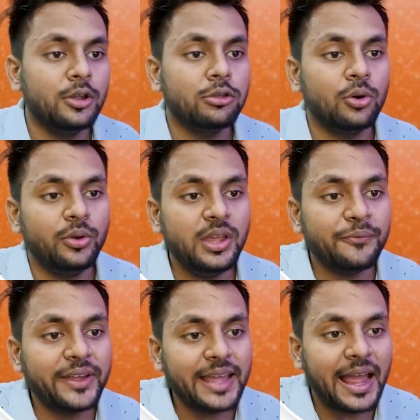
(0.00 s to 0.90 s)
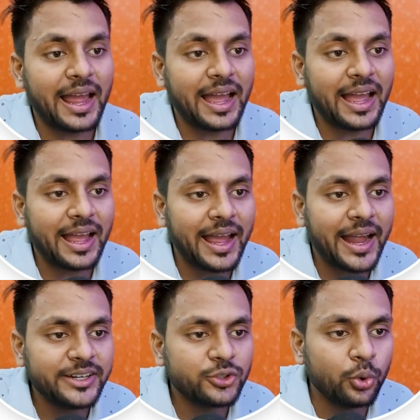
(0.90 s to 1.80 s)
So if I
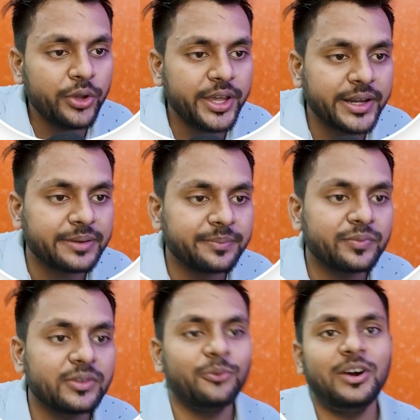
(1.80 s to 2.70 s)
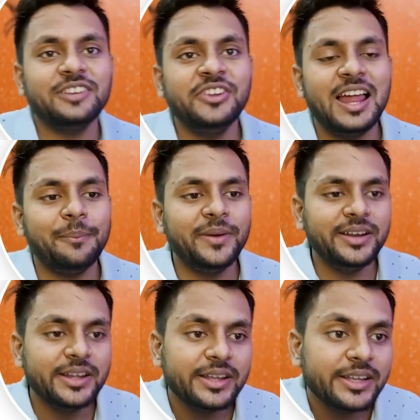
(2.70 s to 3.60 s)
add 2 here, what will
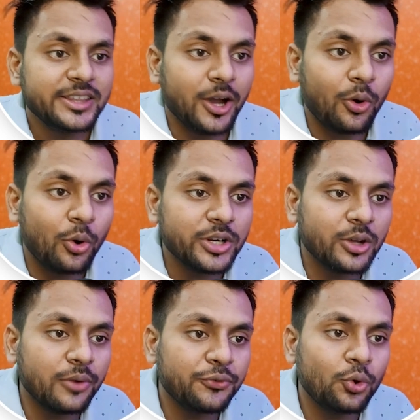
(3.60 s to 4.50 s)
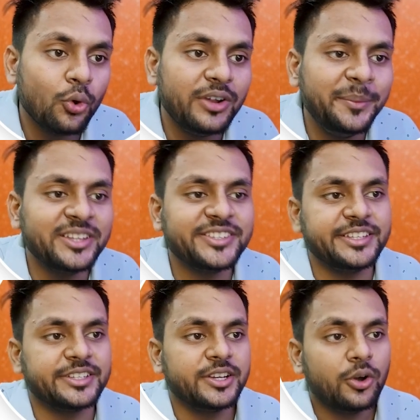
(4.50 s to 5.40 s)
happen? The order of queue will be
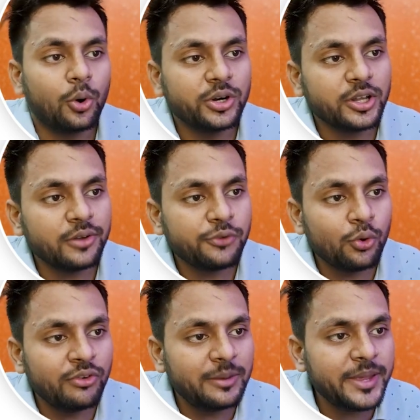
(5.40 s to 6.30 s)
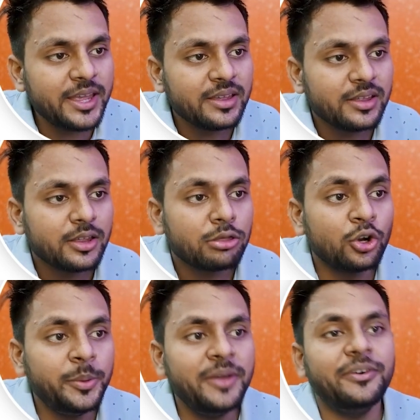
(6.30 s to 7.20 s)
changed. Order of queue will be,
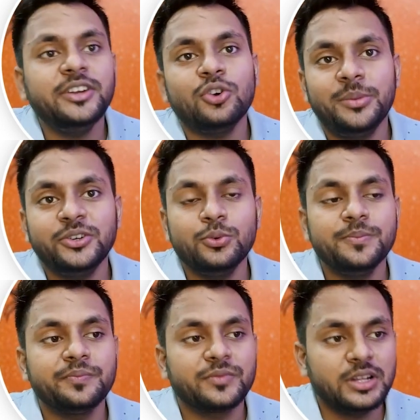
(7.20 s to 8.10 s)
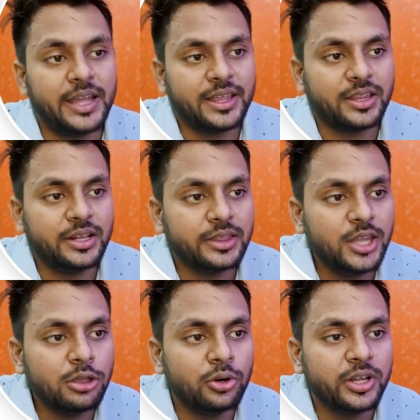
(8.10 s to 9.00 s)
should be 1, 2, like
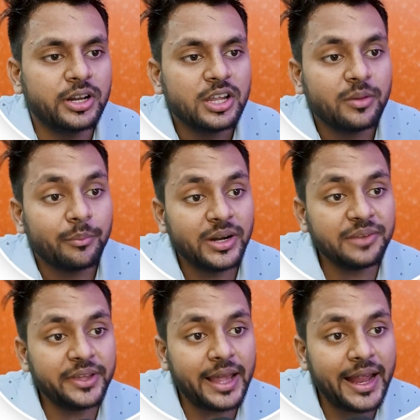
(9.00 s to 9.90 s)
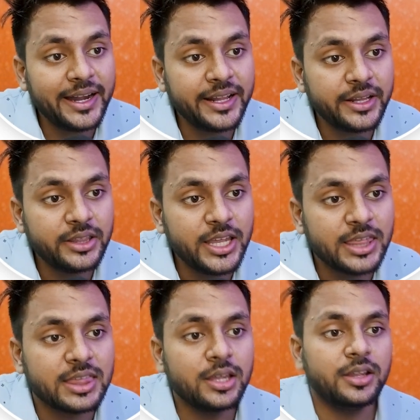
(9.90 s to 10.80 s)
this order. But if I add in
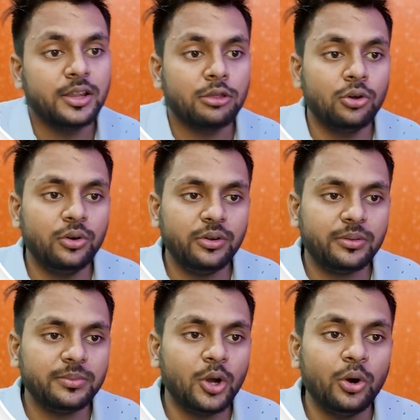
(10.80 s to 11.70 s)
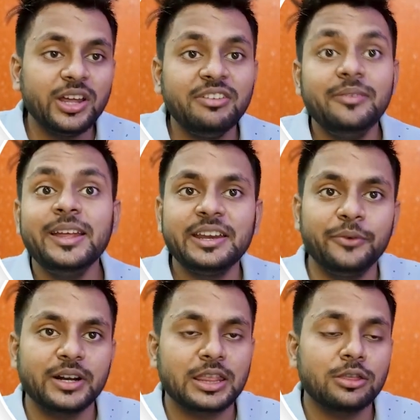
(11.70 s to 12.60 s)
this, so the order will be
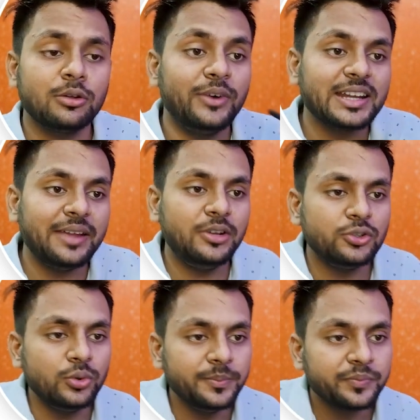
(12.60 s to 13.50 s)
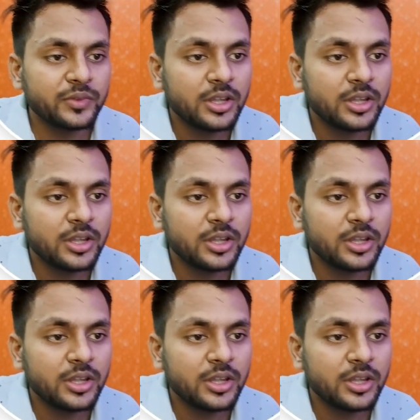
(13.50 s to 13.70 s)
reversed. So what I will do?